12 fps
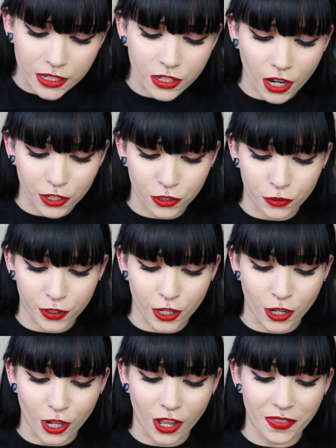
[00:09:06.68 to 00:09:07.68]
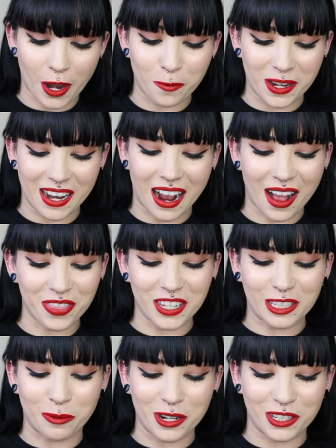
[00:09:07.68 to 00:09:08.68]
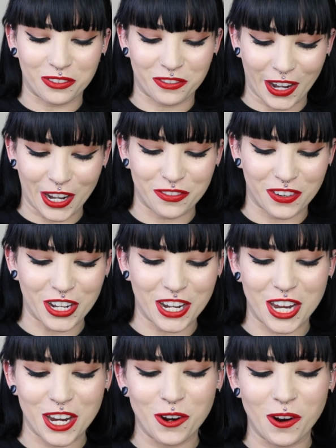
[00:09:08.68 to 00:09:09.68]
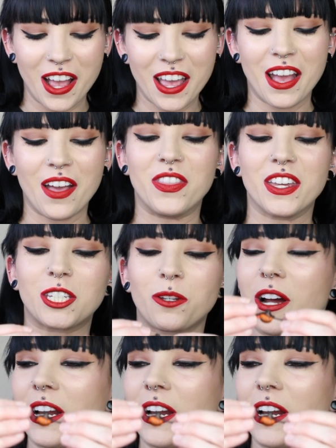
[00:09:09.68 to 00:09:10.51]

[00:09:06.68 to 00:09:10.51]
industrial that we got, this one is very, very cute. This